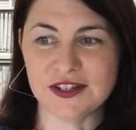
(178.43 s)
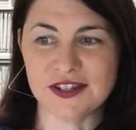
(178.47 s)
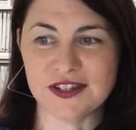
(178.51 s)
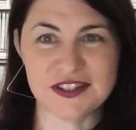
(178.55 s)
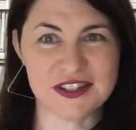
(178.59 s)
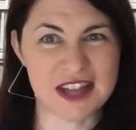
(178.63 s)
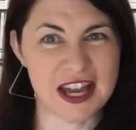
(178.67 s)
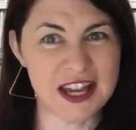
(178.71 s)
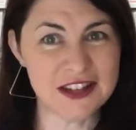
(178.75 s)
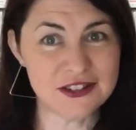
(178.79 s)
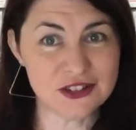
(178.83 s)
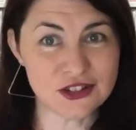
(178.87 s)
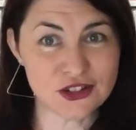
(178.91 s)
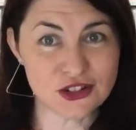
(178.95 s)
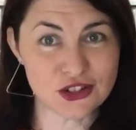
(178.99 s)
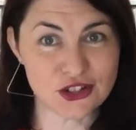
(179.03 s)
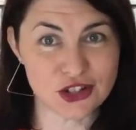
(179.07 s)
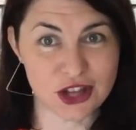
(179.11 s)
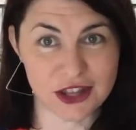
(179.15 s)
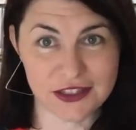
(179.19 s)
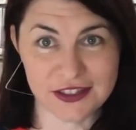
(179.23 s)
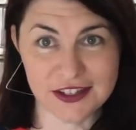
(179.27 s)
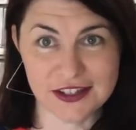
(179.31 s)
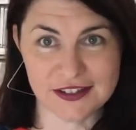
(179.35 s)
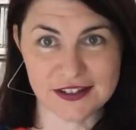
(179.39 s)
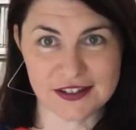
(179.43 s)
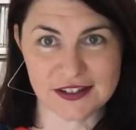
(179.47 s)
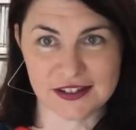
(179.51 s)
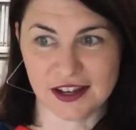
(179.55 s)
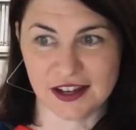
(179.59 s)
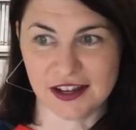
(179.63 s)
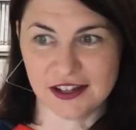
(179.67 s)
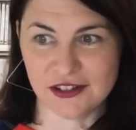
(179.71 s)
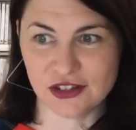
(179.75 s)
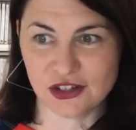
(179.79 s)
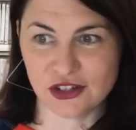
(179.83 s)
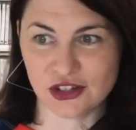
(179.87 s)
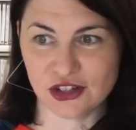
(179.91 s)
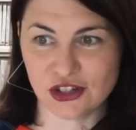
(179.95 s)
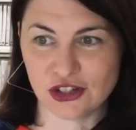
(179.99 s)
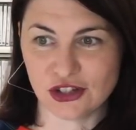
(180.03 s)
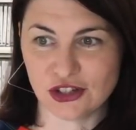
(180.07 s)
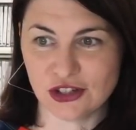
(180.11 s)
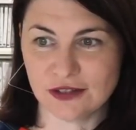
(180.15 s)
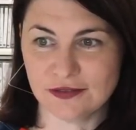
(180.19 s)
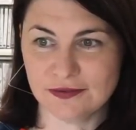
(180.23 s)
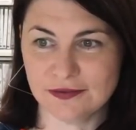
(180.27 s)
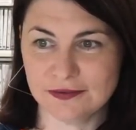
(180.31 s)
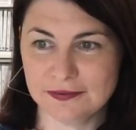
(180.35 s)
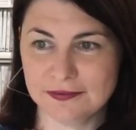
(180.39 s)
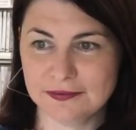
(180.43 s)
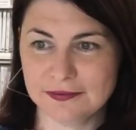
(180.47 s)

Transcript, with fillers: Is it Dutch? I think it's Dutch.